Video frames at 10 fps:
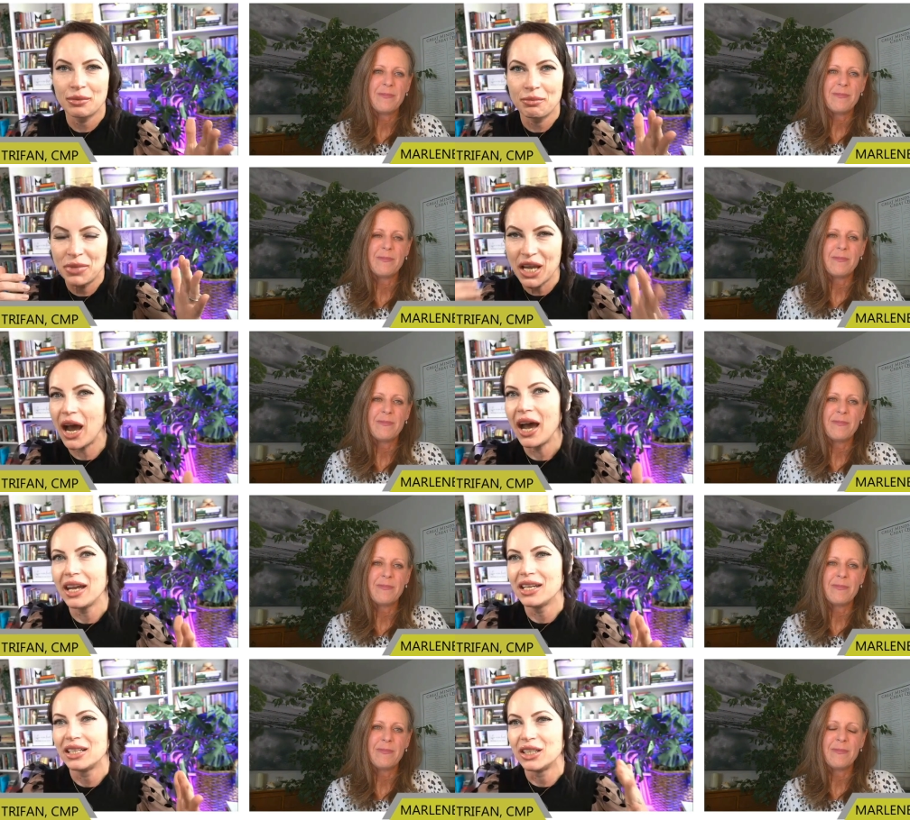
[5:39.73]
Speaker 1: the
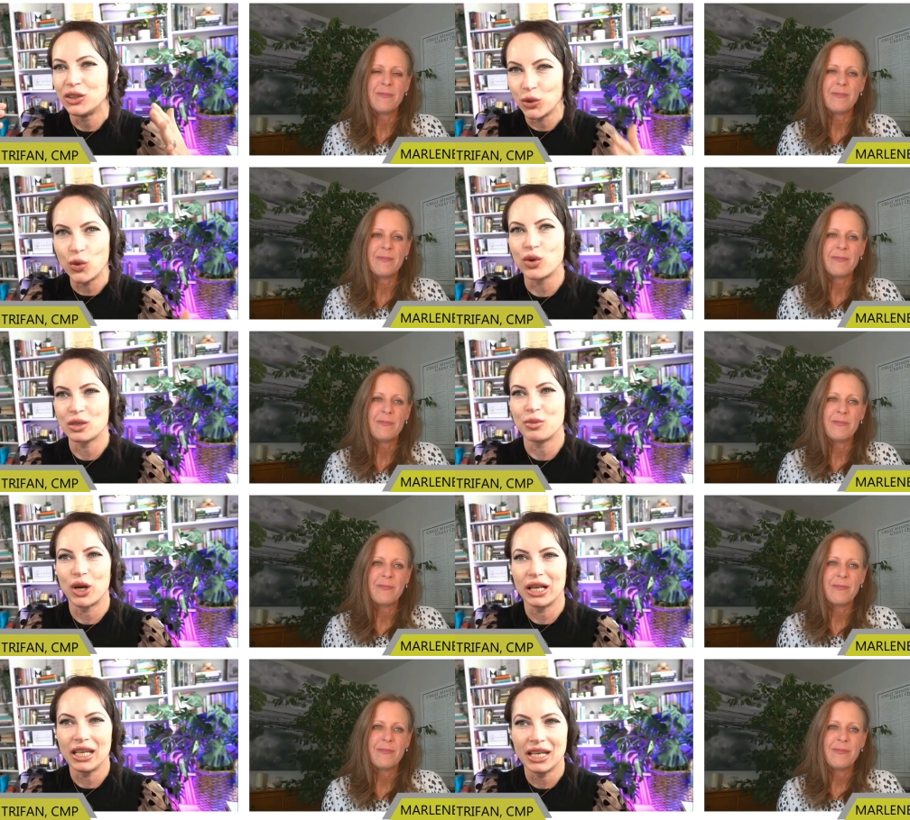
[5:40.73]
behind the doors
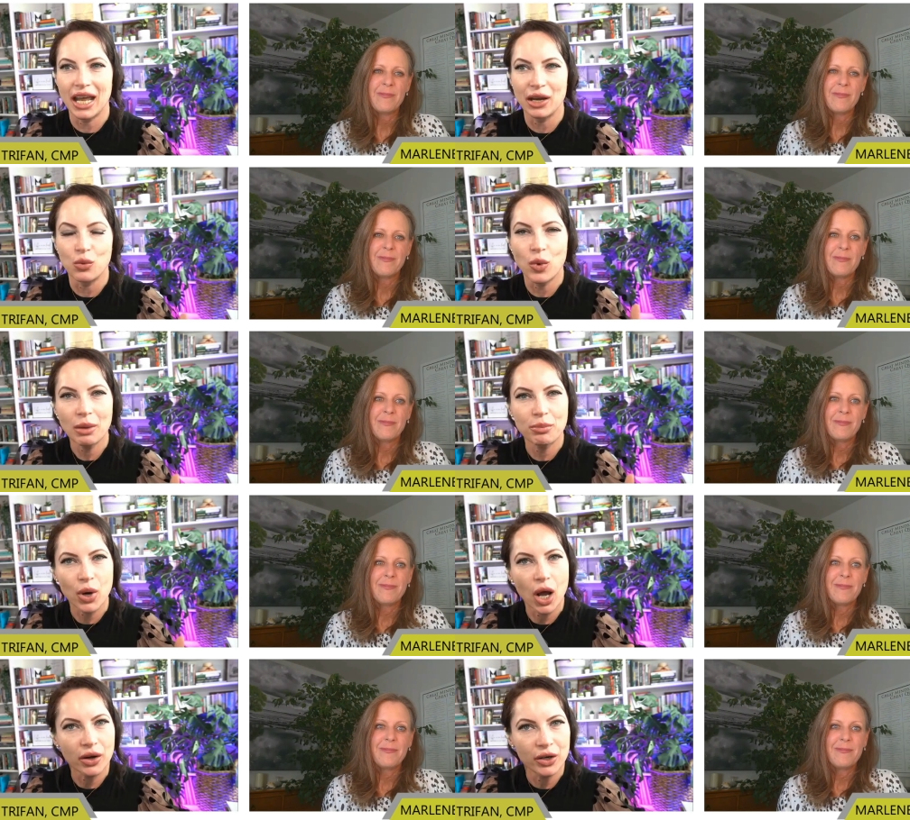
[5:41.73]
marlene and what
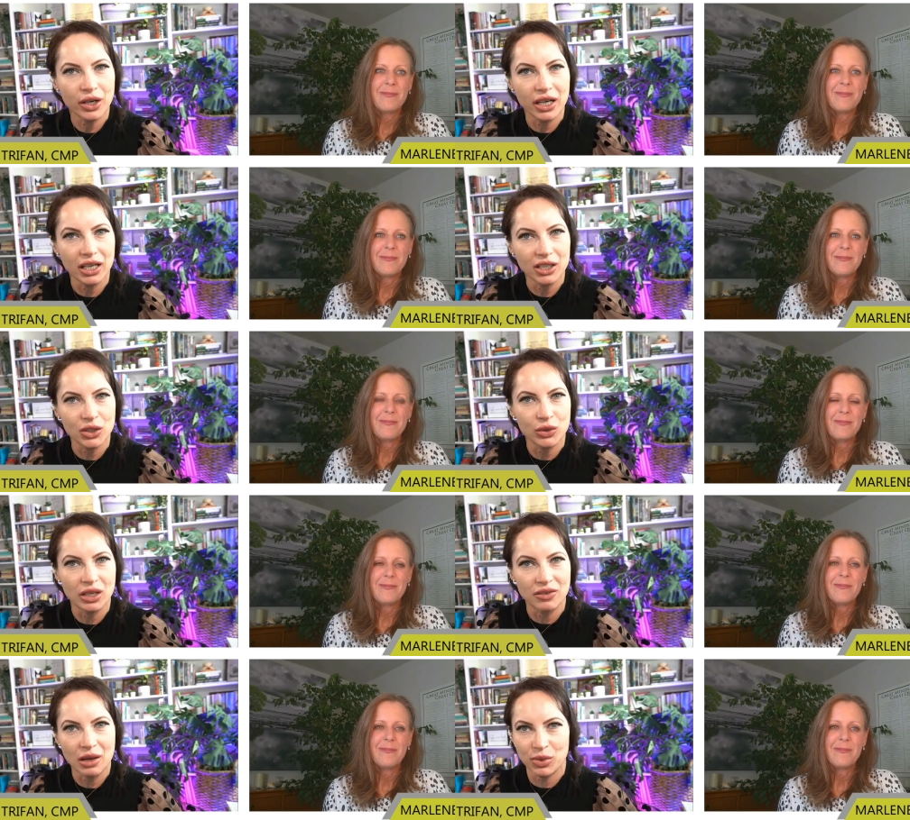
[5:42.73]
brought her into
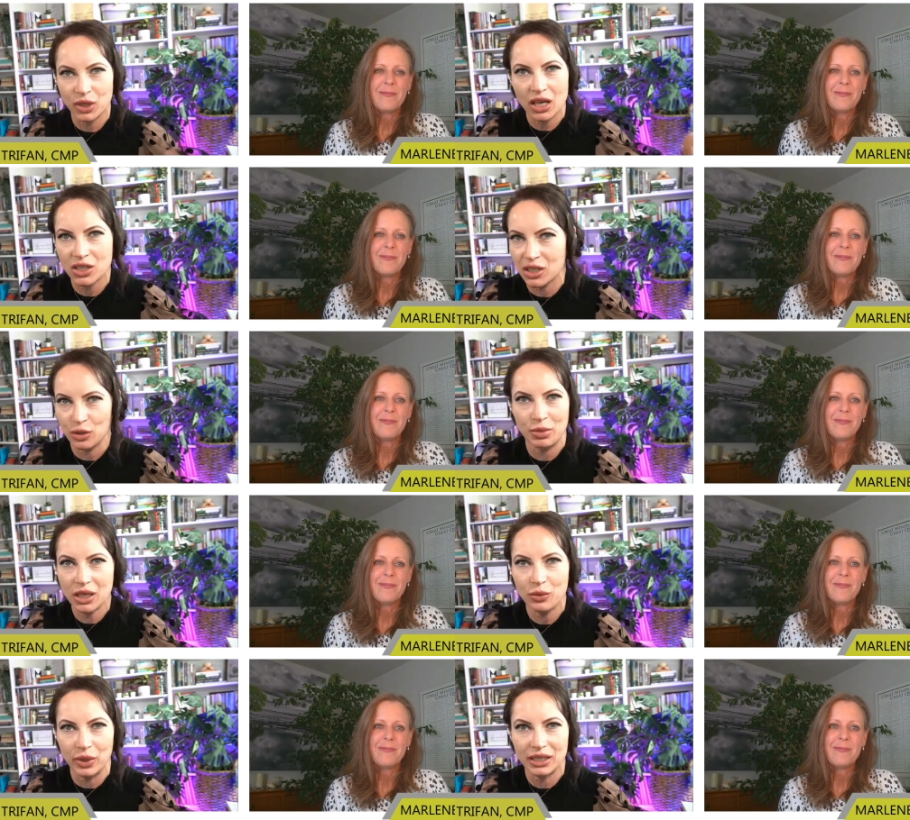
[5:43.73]
event productions to
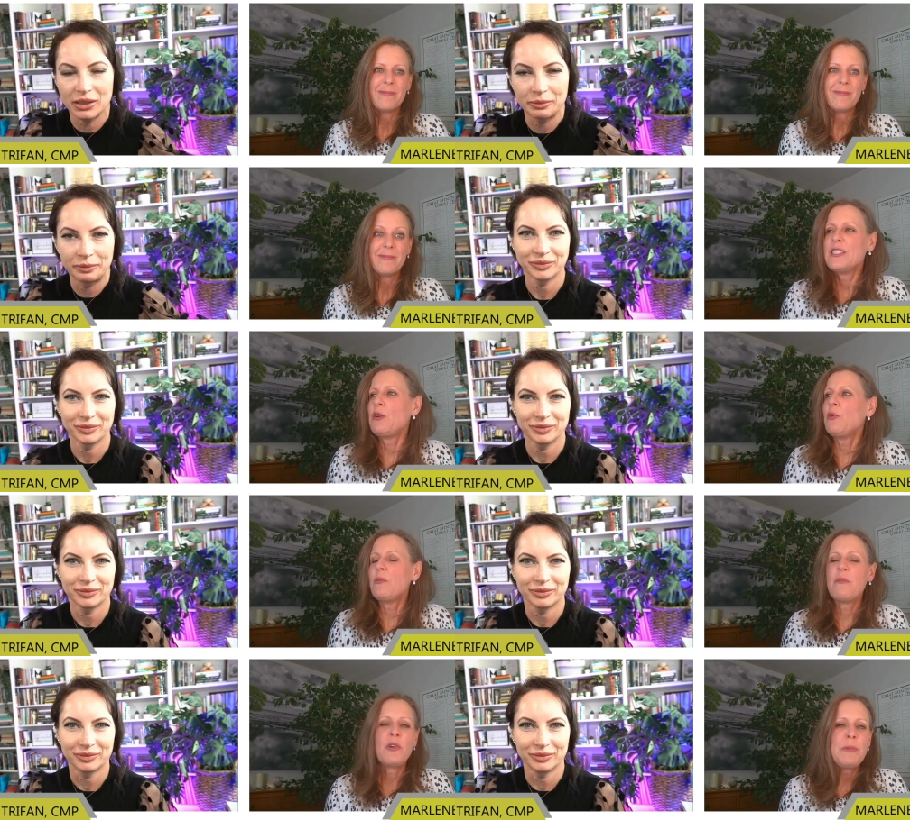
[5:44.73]
begin with
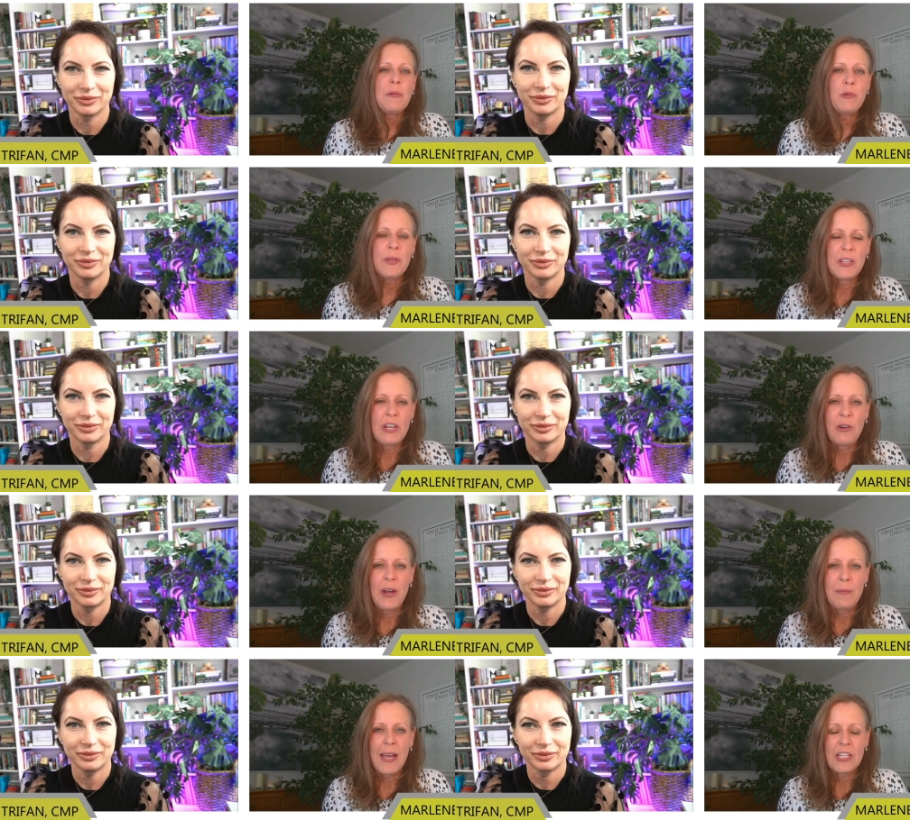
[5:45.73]
Speaker 2: so most people wouldn't
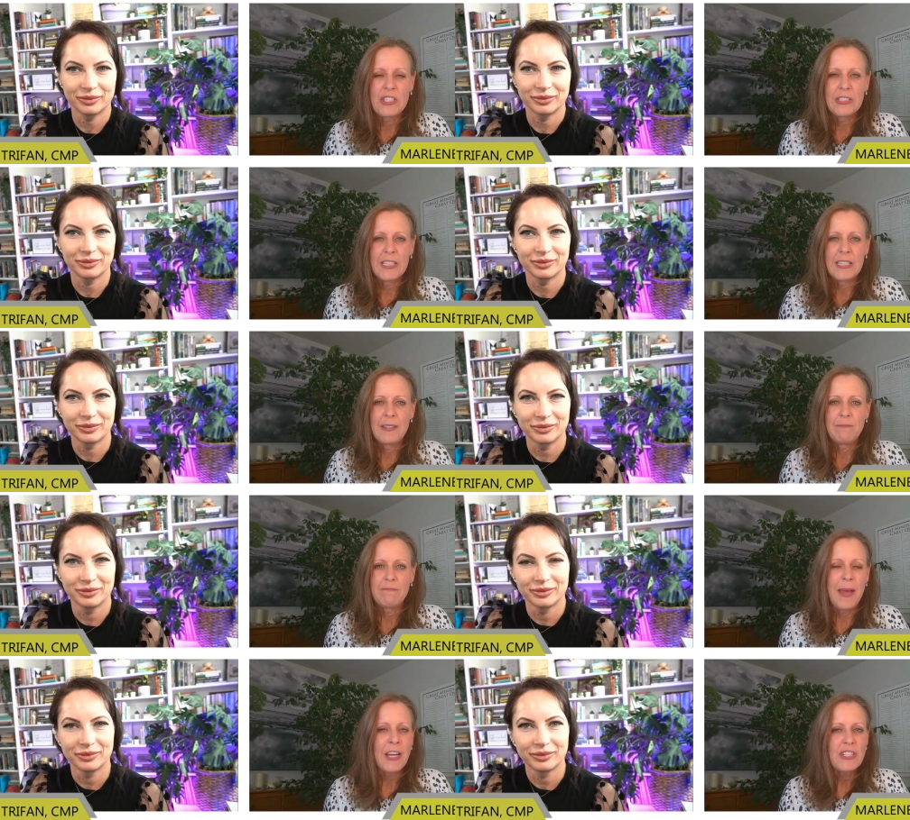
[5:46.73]
know I'm actually
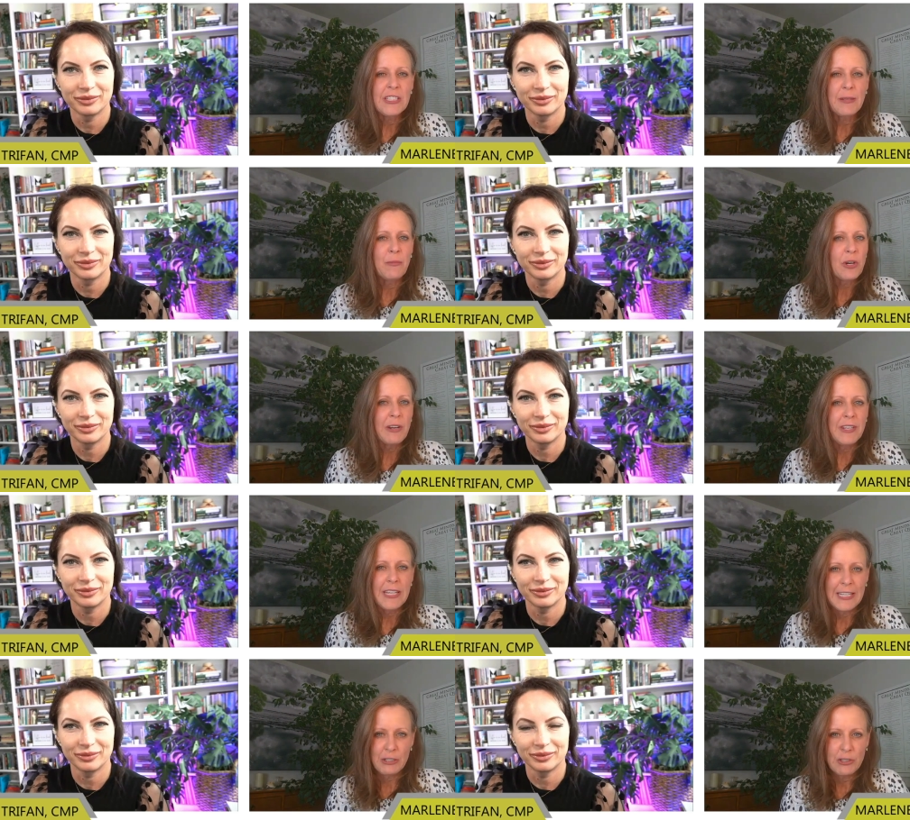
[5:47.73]
I'm actually more of
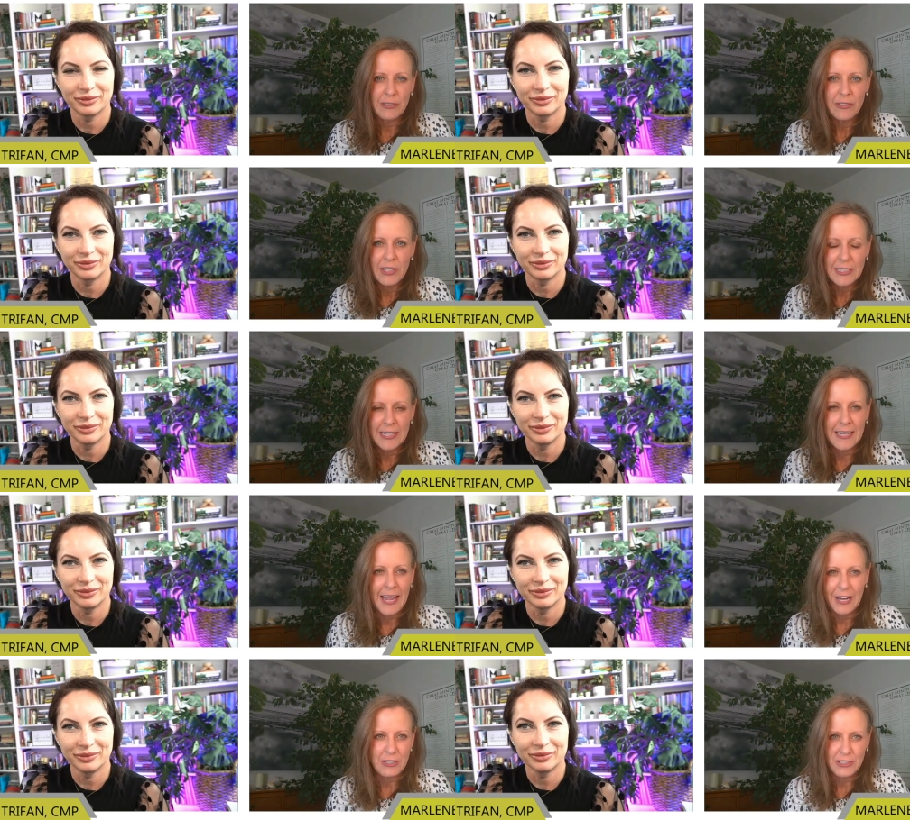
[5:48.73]
an introvert than an
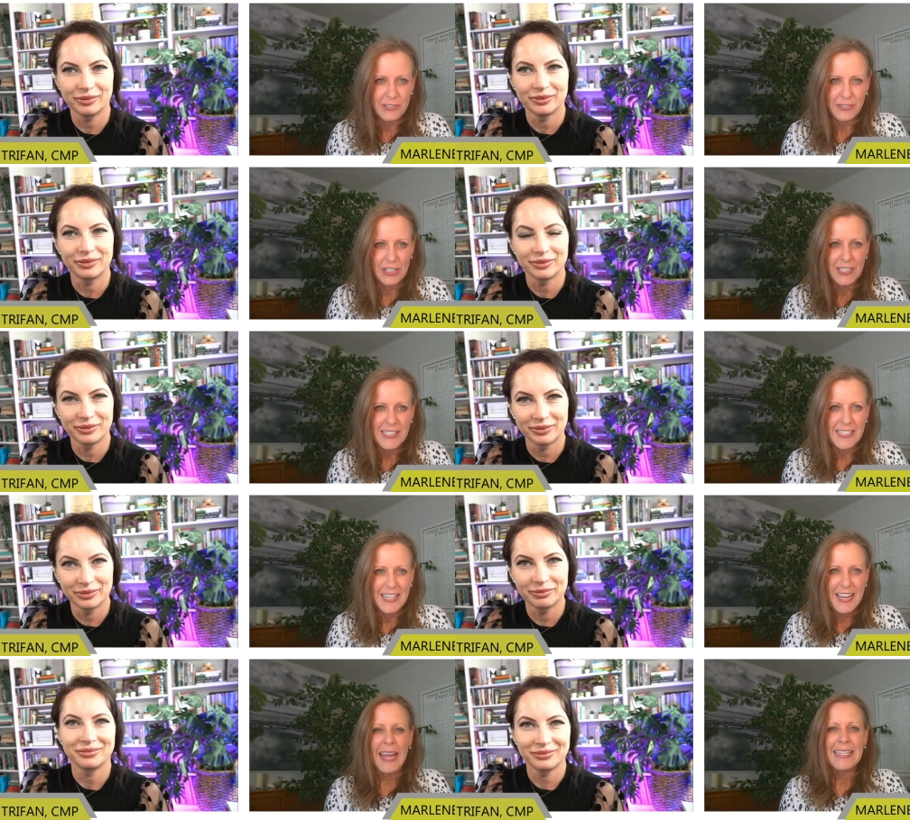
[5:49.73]
extrovert.
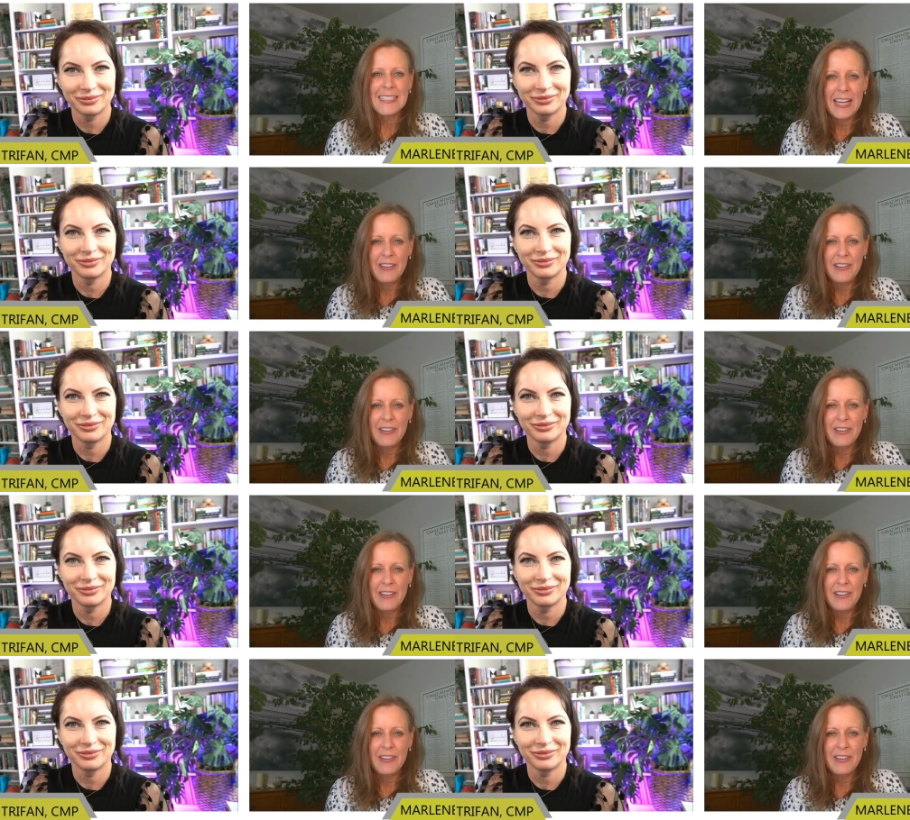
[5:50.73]
I